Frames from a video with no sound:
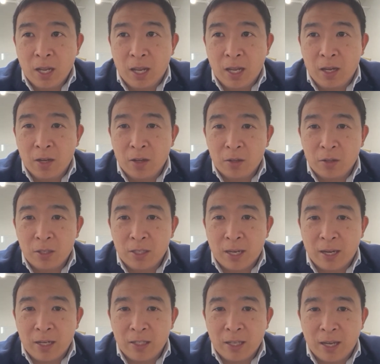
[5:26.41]
in other
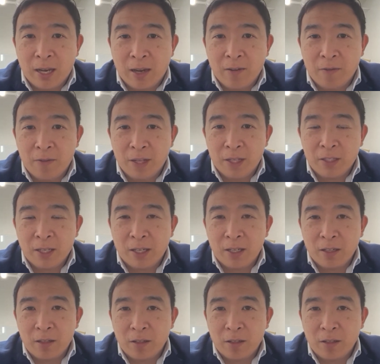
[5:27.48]
societies that have things like